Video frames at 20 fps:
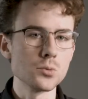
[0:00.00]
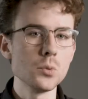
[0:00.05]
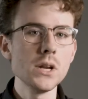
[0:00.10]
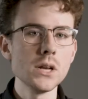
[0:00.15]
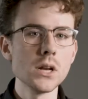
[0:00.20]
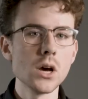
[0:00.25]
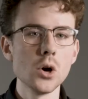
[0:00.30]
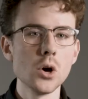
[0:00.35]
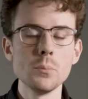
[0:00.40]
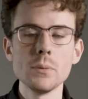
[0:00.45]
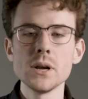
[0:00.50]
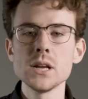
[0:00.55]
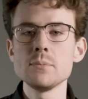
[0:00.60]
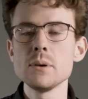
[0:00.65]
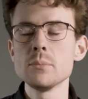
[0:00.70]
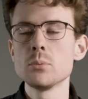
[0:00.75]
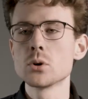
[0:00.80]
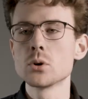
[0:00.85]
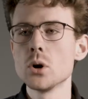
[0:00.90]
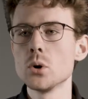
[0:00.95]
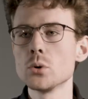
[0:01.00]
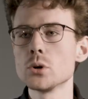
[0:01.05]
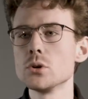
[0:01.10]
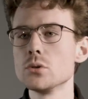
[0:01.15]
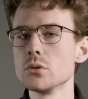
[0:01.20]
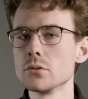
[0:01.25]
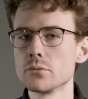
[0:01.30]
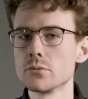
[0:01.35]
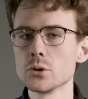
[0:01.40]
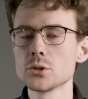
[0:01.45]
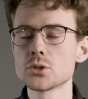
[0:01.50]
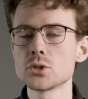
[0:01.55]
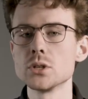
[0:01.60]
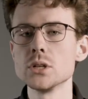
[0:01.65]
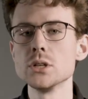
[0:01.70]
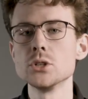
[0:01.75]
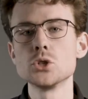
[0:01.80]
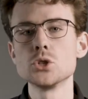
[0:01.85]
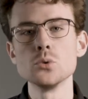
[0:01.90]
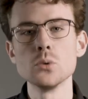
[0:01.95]
we know, many people go to
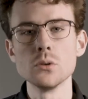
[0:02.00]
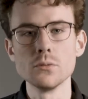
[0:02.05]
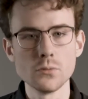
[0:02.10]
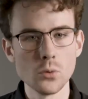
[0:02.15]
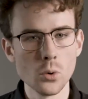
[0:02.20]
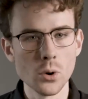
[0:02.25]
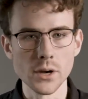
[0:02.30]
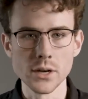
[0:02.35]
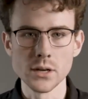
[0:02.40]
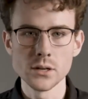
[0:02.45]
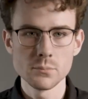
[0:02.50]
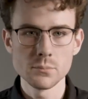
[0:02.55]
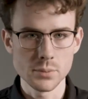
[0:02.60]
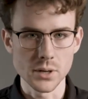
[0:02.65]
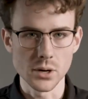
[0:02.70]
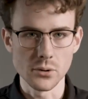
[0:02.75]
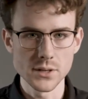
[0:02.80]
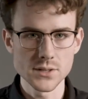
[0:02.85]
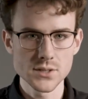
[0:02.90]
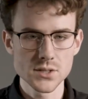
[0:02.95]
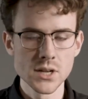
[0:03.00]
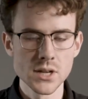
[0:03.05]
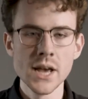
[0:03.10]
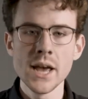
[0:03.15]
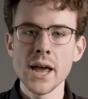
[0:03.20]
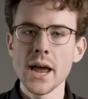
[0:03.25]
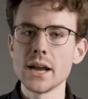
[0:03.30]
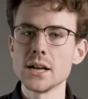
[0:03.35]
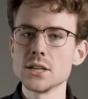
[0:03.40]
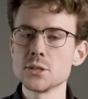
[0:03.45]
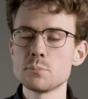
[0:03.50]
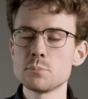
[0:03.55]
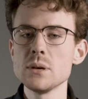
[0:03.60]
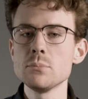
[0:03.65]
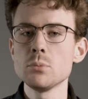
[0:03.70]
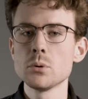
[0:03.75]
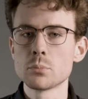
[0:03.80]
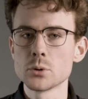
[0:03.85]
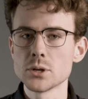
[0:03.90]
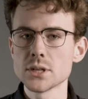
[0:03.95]
university to avoid parents, and as
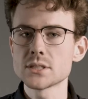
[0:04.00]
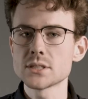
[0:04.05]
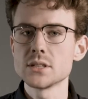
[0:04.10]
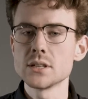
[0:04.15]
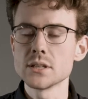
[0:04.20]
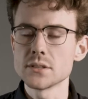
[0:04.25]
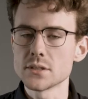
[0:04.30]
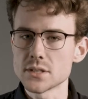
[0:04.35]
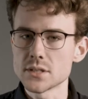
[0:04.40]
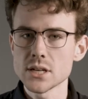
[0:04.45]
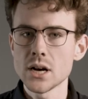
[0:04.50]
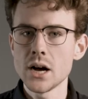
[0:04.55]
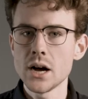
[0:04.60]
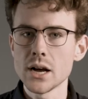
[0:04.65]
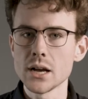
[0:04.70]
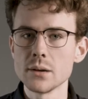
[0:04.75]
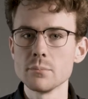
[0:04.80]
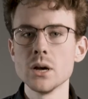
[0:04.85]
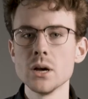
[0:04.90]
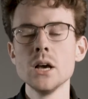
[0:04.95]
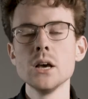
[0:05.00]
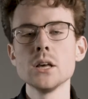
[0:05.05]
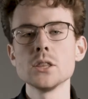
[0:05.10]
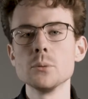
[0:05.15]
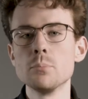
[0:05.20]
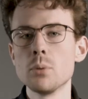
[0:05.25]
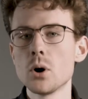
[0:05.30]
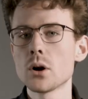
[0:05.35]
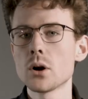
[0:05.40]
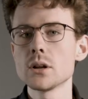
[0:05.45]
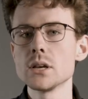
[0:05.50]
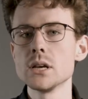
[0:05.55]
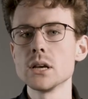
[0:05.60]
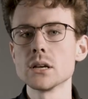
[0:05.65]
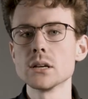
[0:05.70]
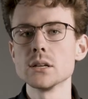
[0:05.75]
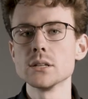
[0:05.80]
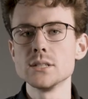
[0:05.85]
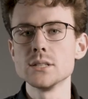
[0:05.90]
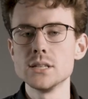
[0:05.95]
people predicted at the time, the partying
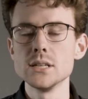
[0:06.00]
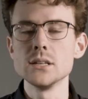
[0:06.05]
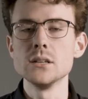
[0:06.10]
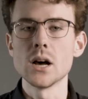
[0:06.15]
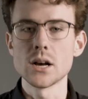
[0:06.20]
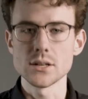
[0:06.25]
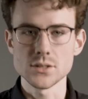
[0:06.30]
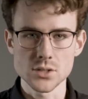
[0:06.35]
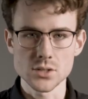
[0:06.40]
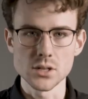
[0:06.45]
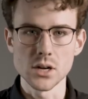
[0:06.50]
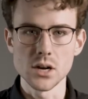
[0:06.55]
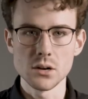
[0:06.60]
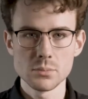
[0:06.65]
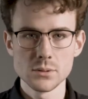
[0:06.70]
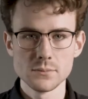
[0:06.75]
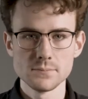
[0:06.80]
did not stop.